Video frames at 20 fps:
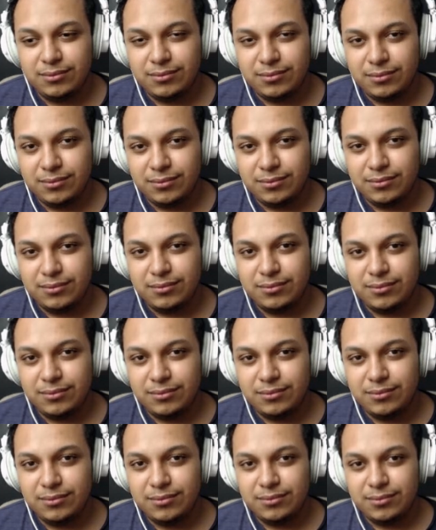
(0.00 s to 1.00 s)

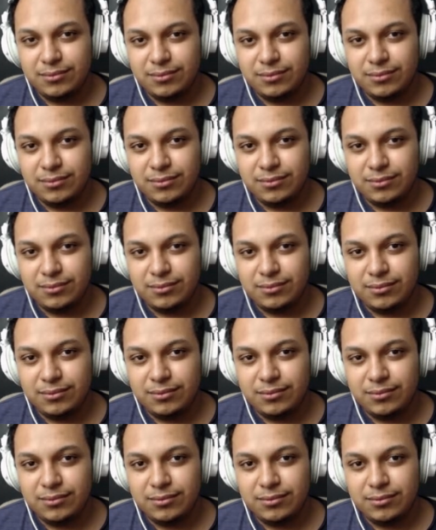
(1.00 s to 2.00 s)

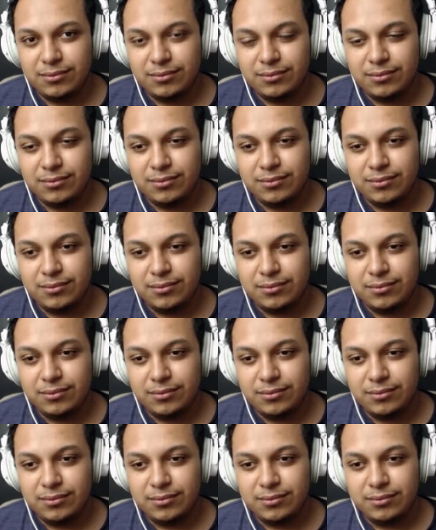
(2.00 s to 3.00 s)

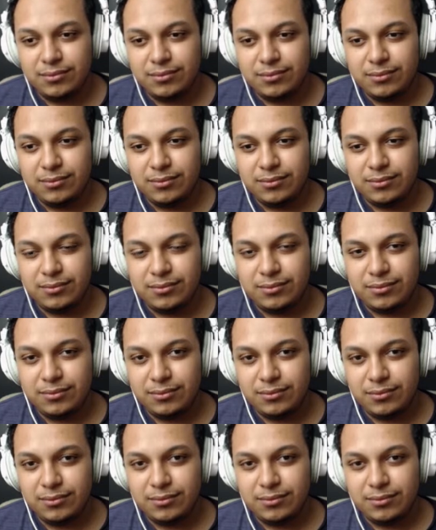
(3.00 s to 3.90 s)
No words are spoken by the person on screen.